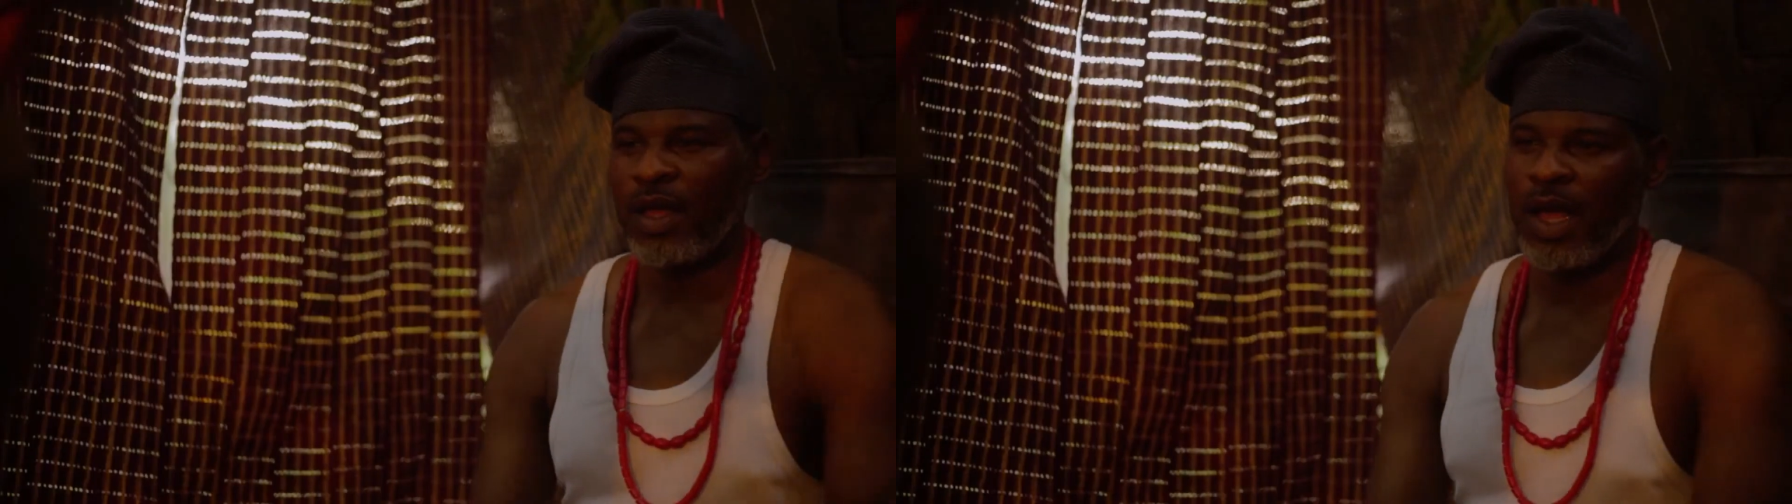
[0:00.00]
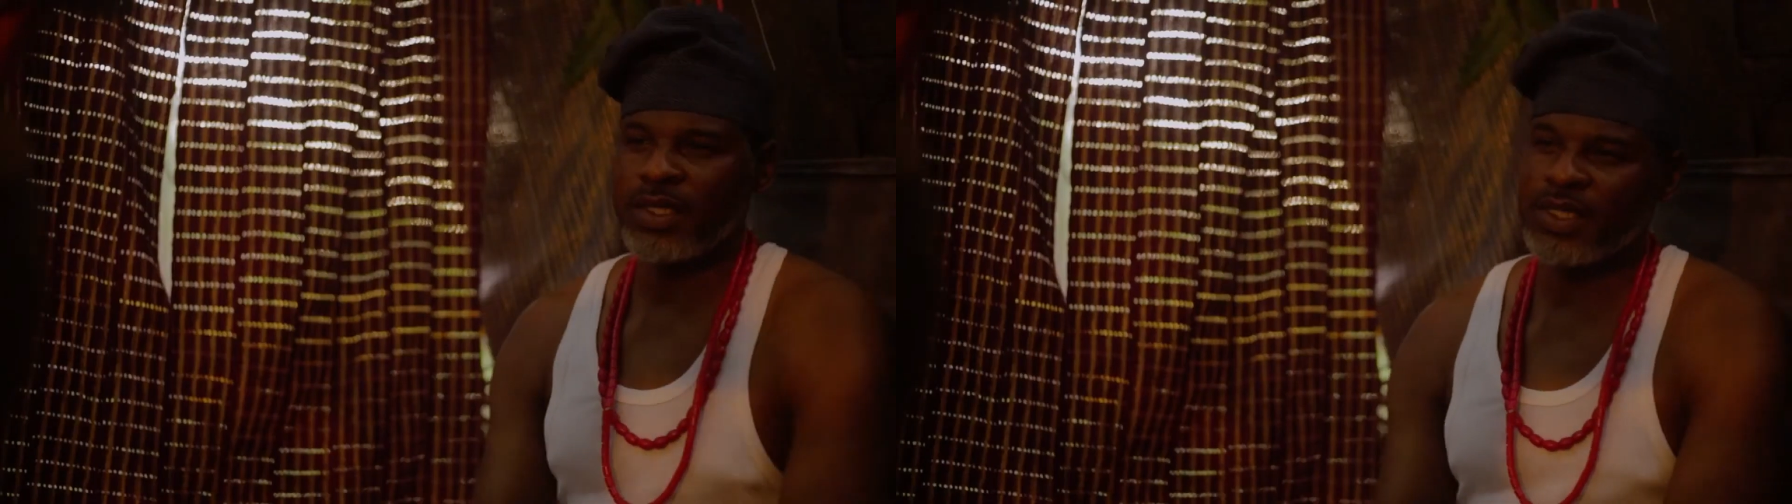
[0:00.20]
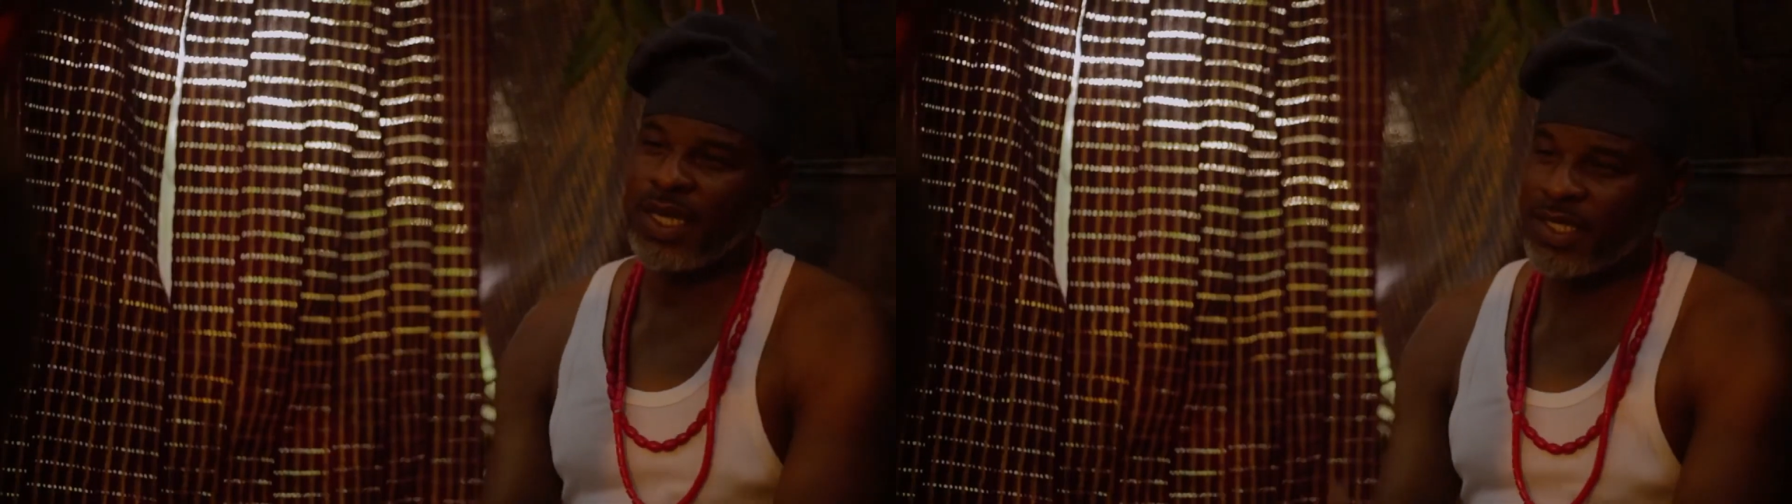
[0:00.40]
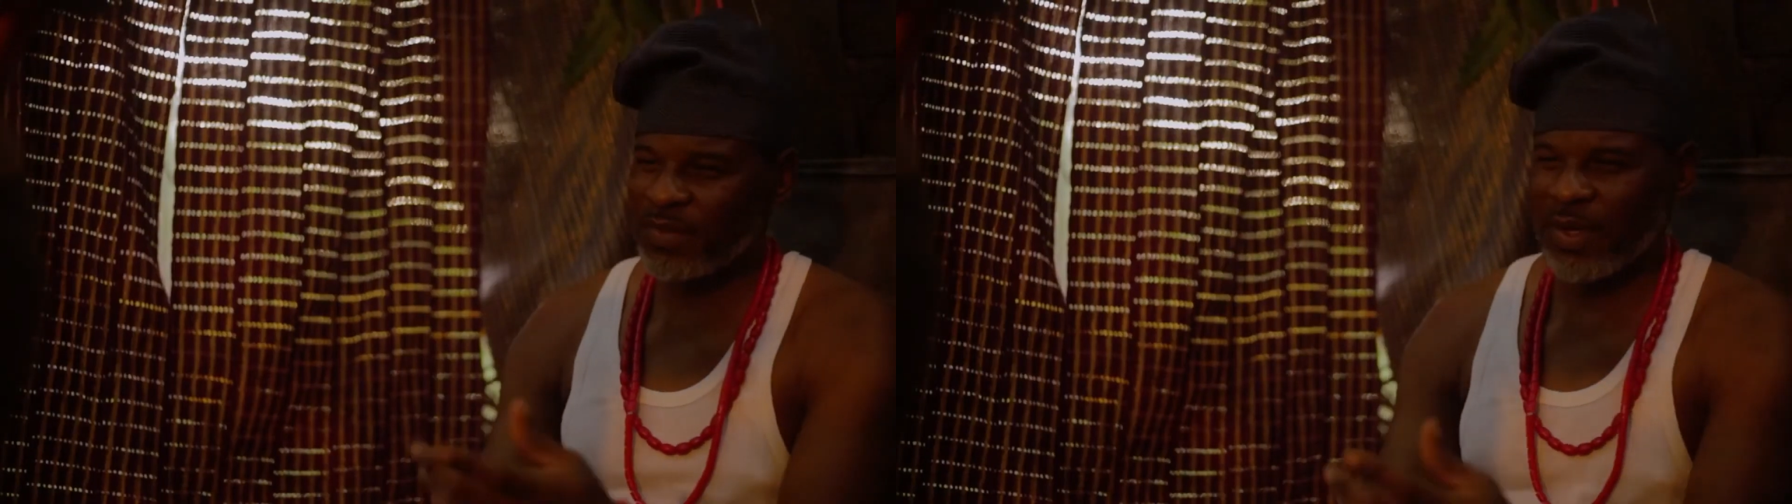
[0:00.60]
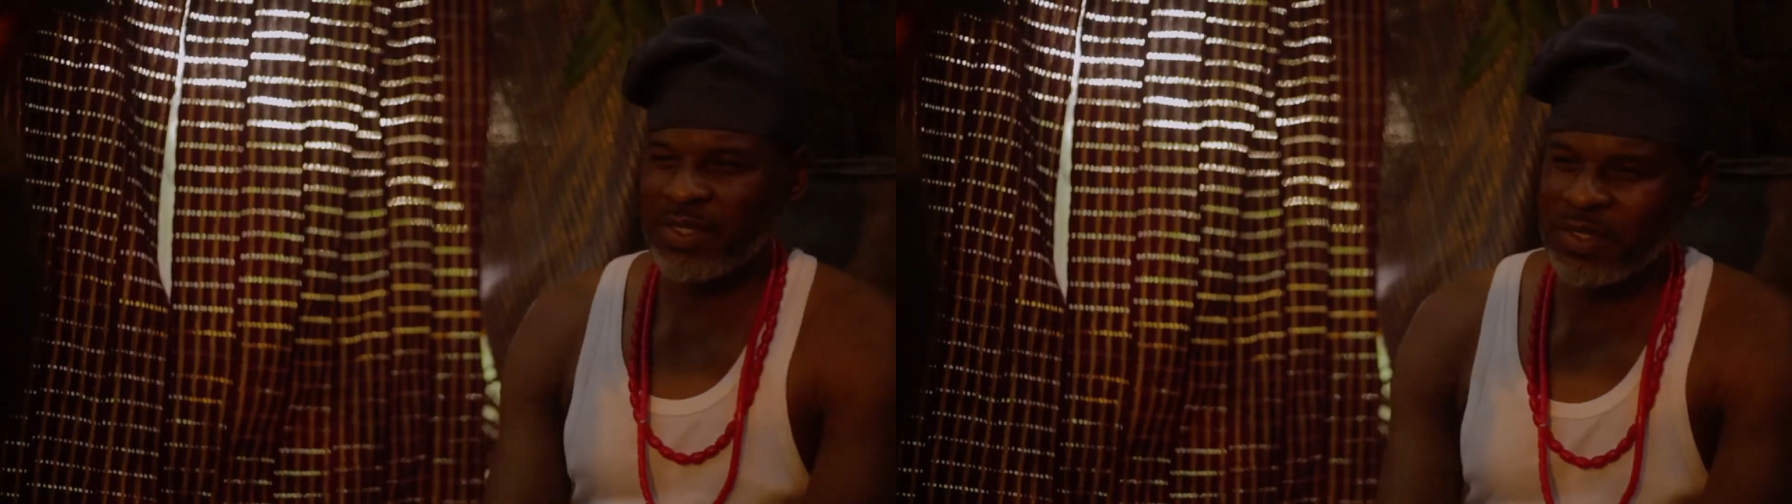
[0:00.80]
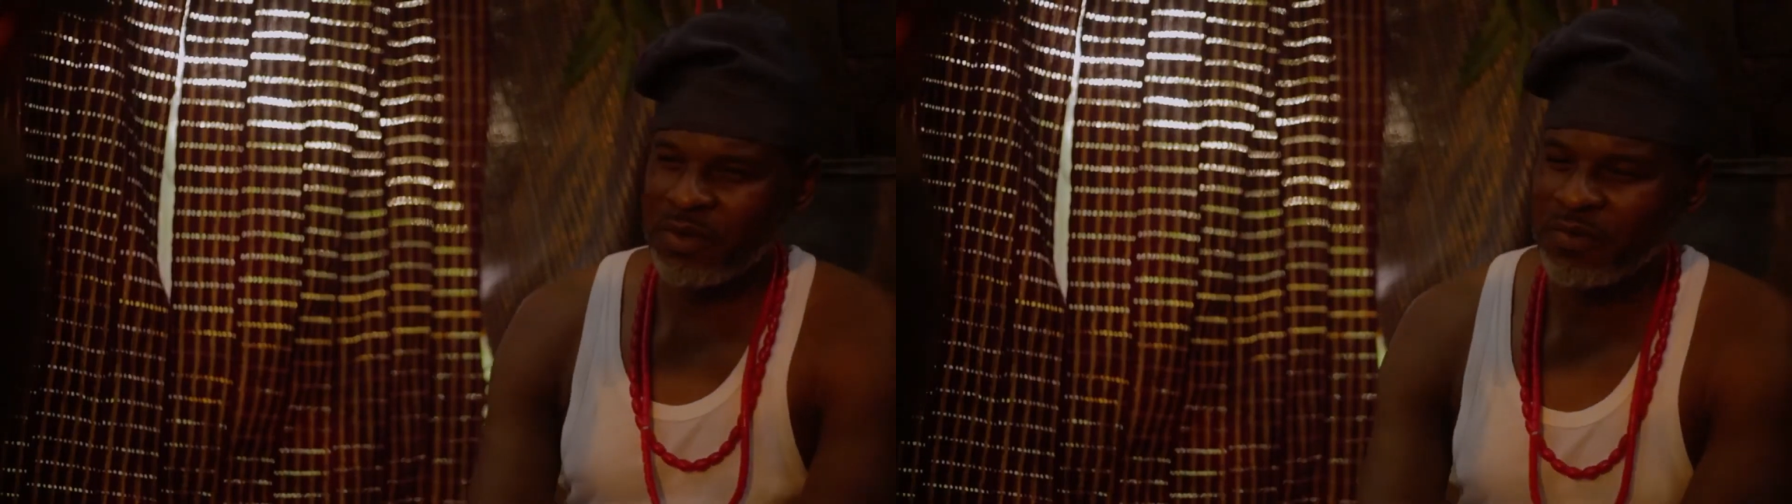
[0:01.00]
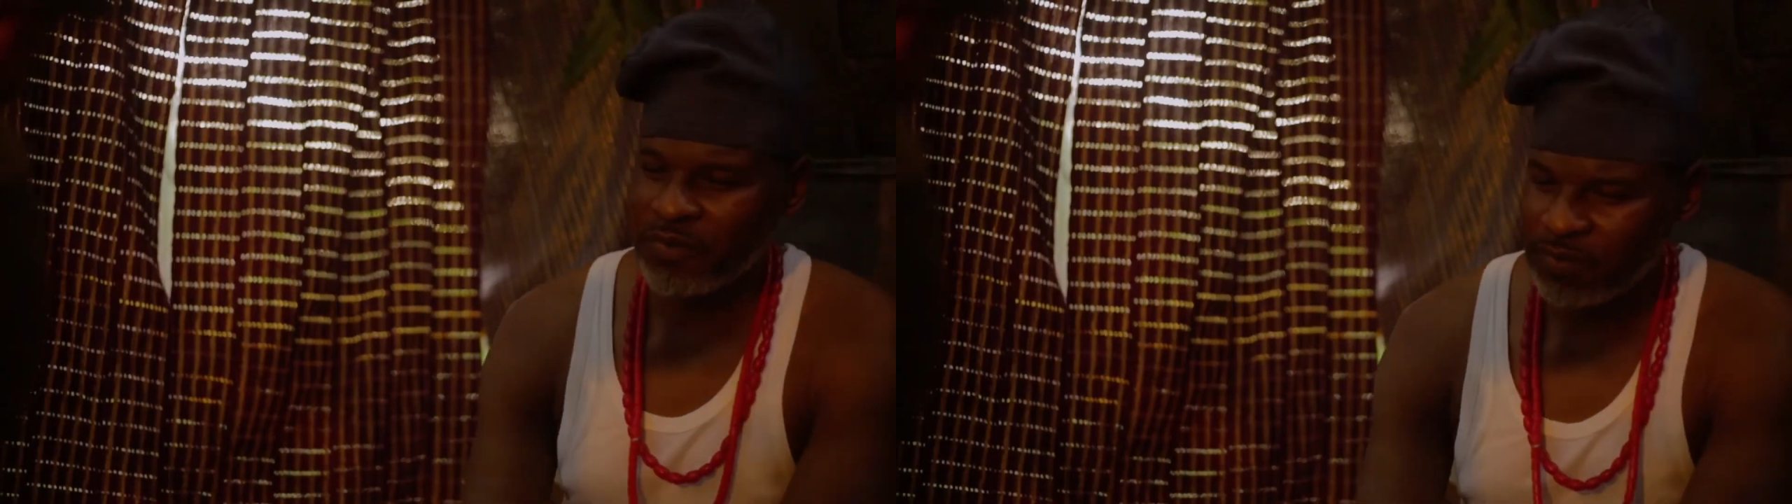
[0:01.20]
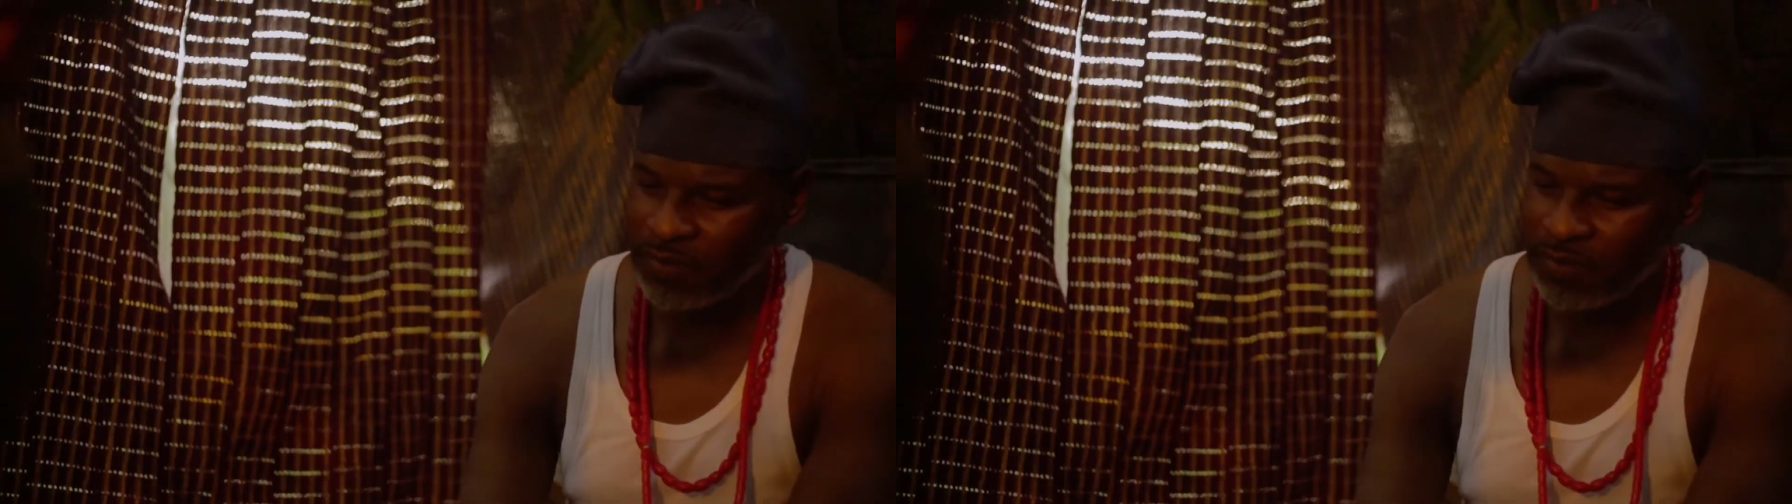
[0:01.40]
I said it myself.